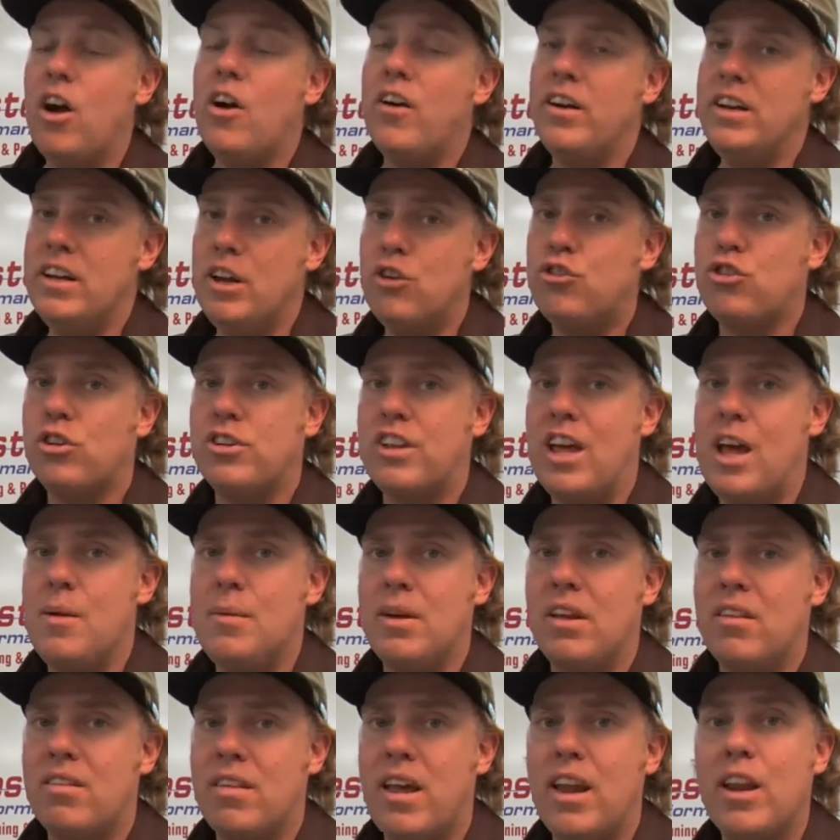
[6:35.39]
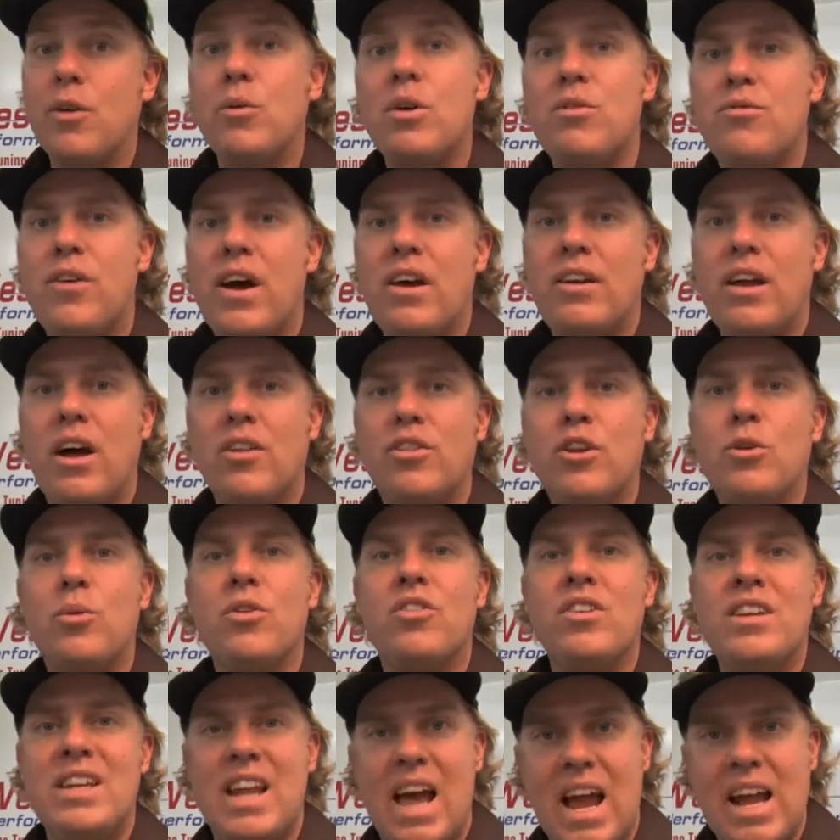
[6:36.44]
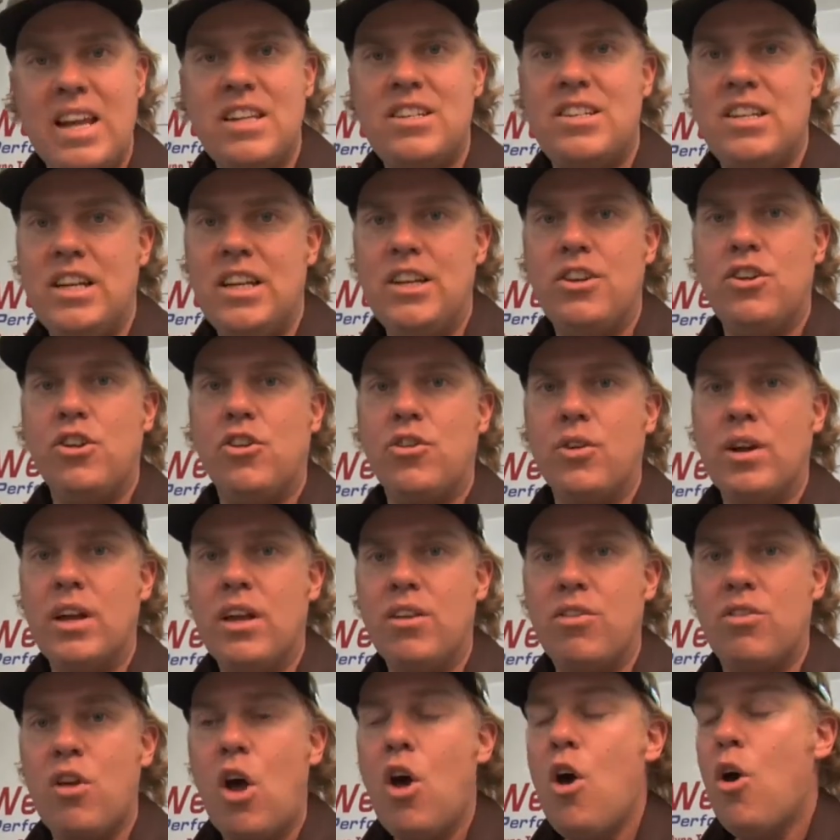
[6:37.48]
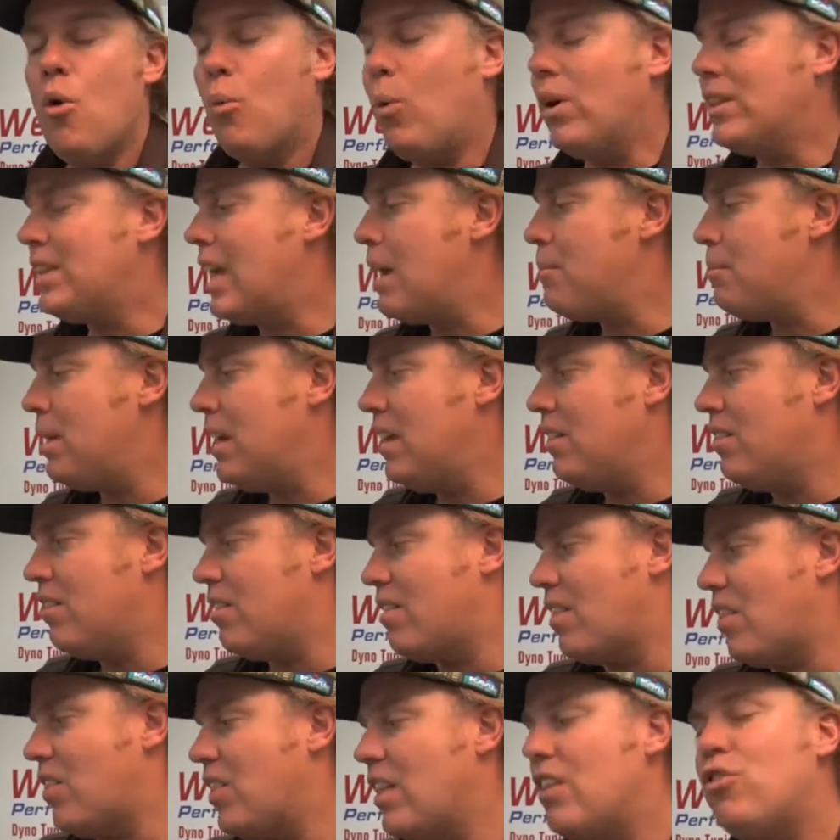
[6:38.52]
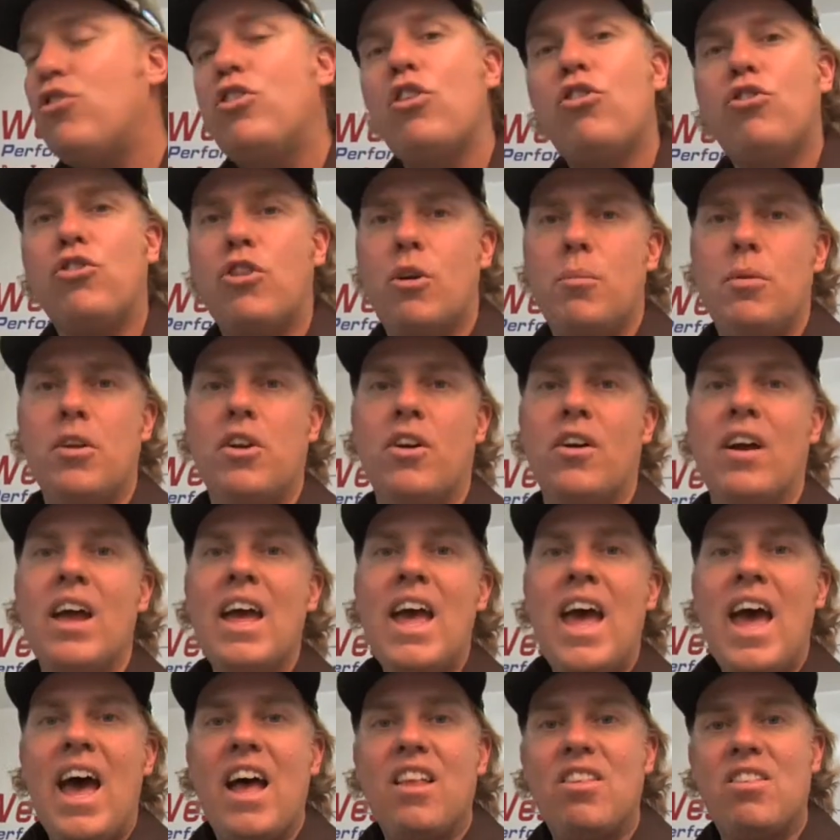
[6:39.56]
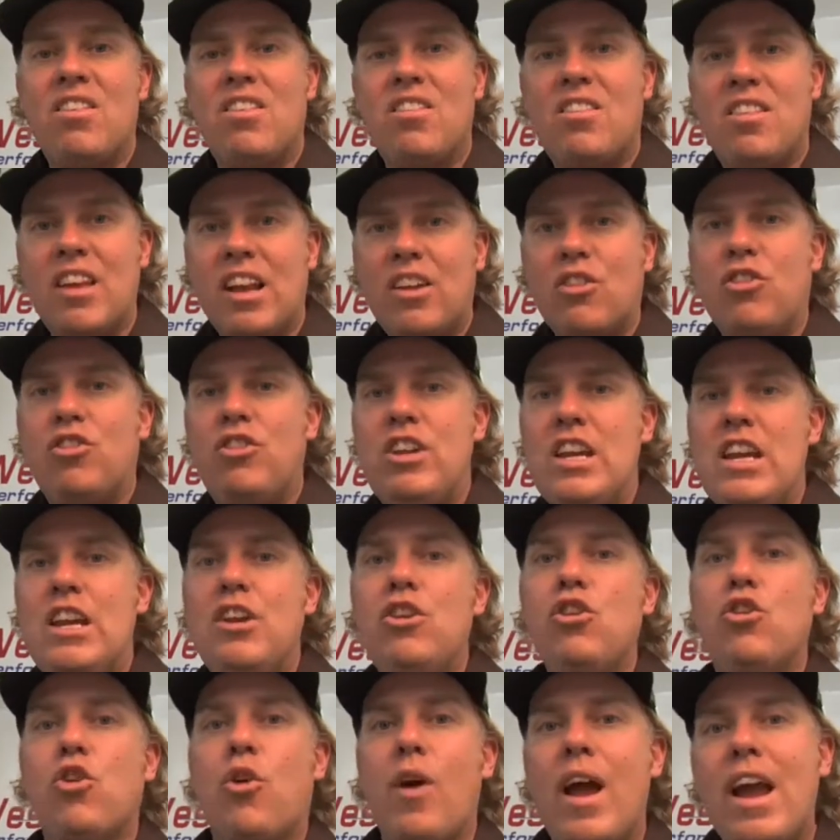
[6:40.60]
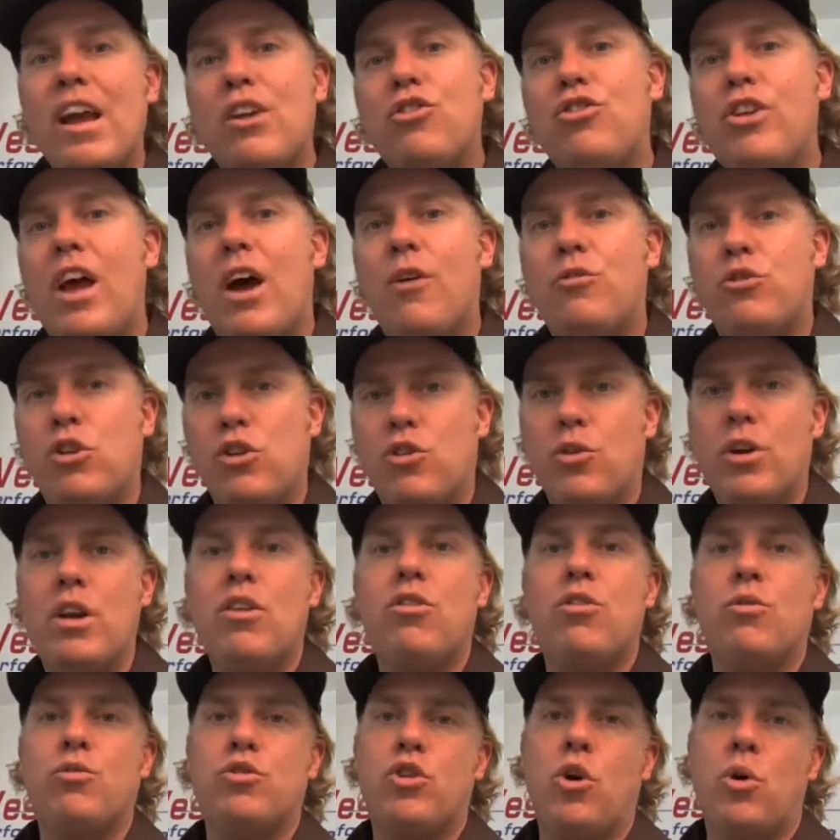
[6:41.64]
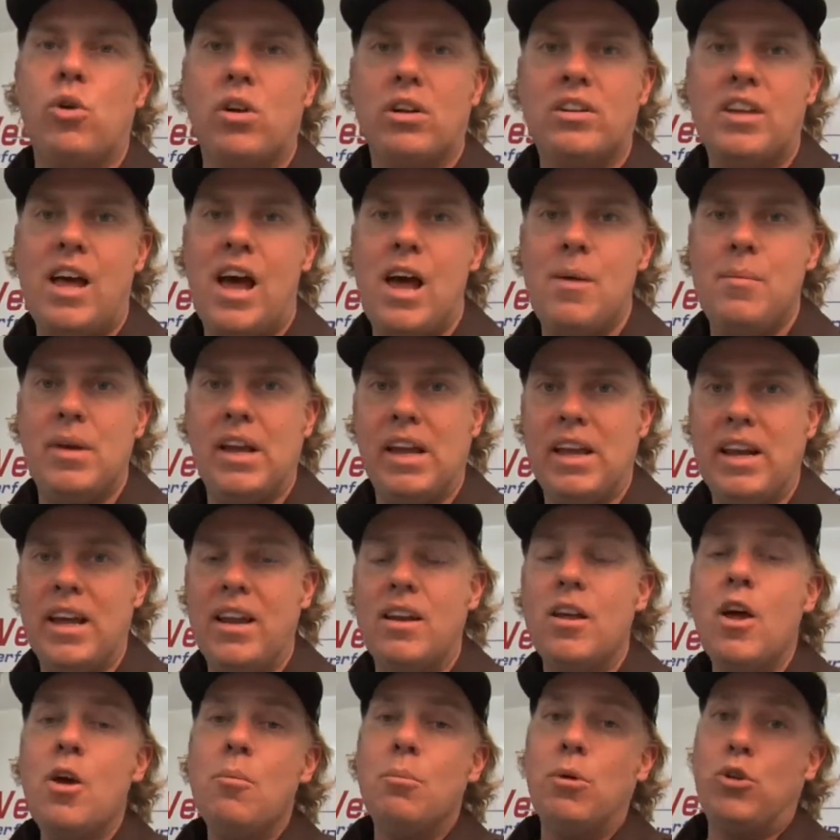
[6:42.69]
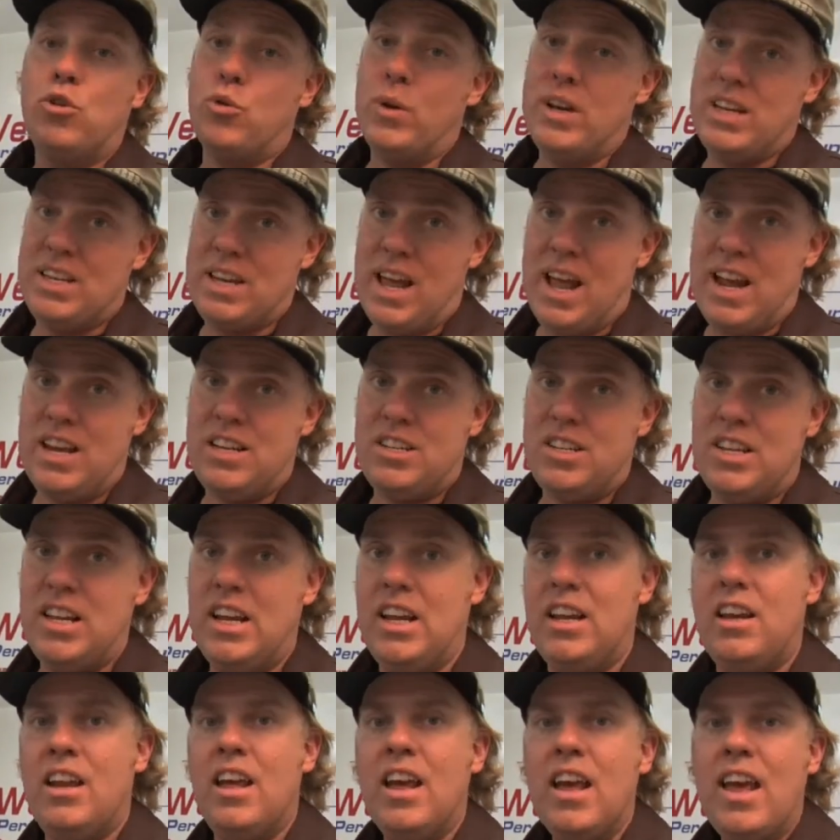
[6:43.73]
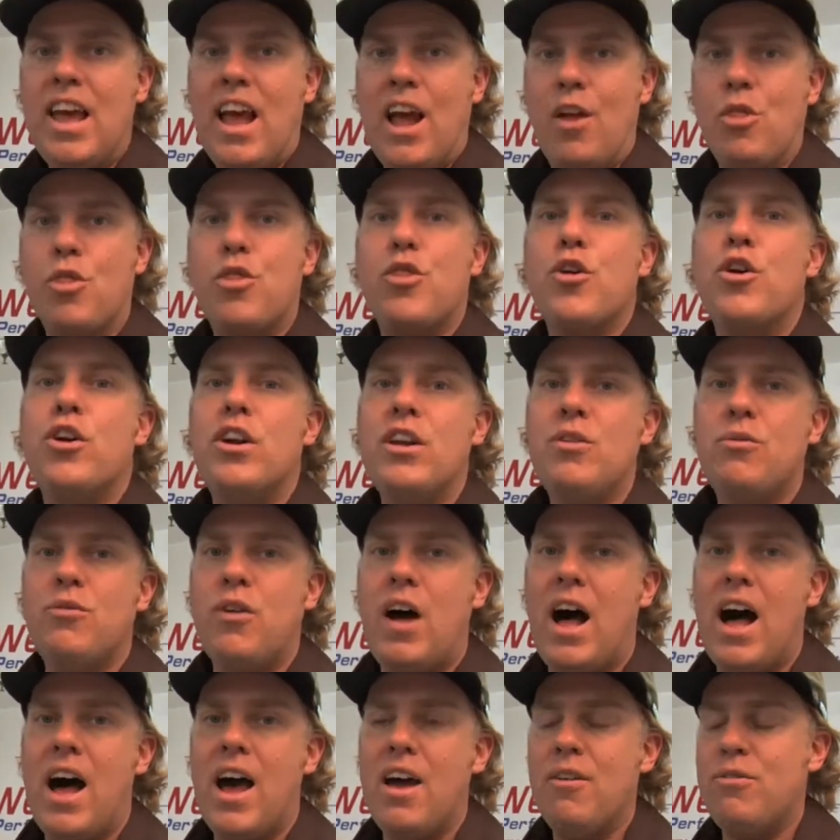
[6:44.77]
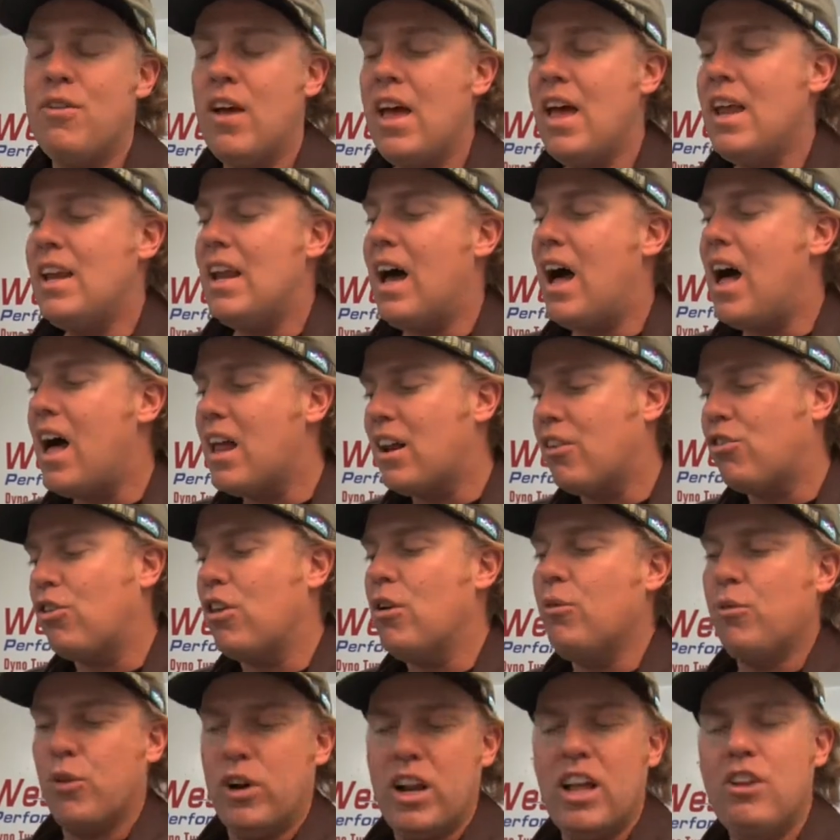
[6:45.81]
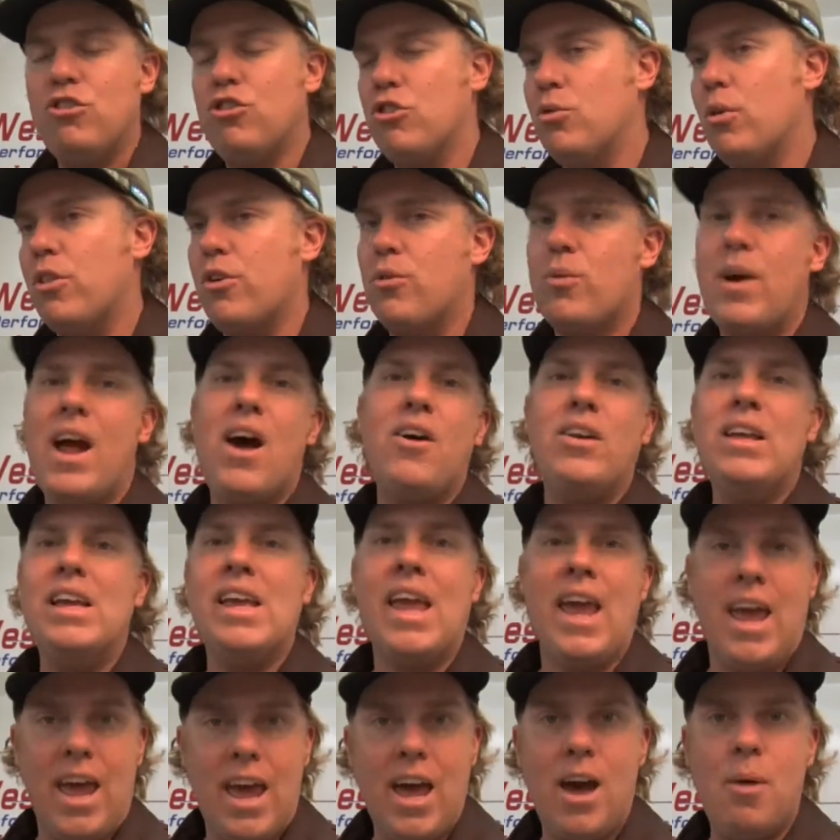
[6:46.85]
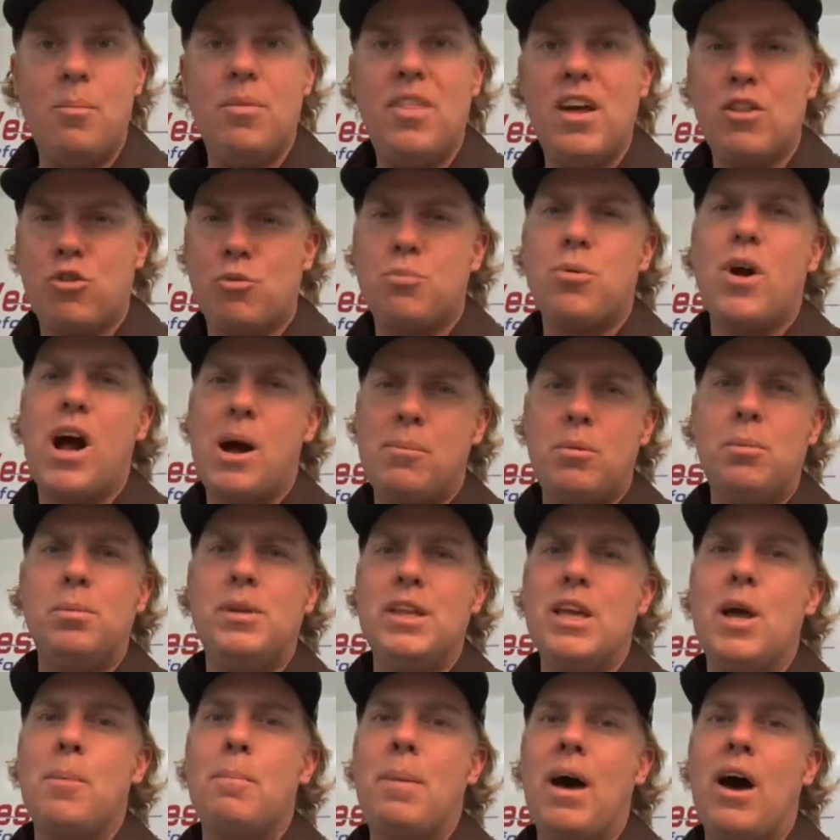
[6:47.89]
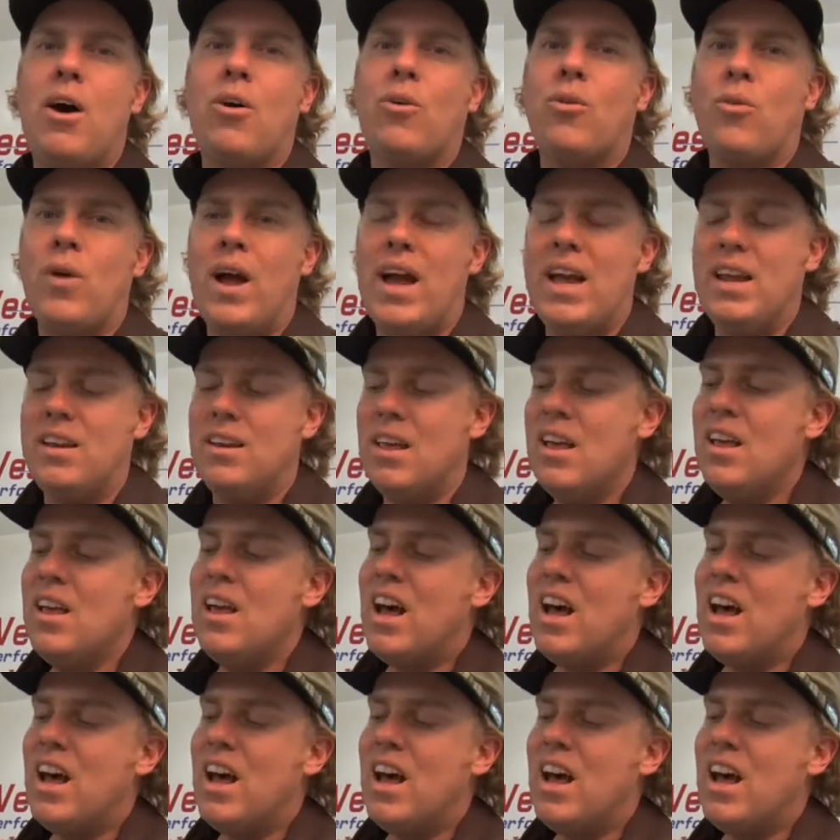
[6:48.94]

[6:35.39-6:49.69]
our initial timing setting. We found out that it was 19 degrees. What that means is that this distributor has 16 crankshaft degrees of total timing in it, between 19 and 35. Now honestly, for an engine with a rowdy cam, that's probably about right.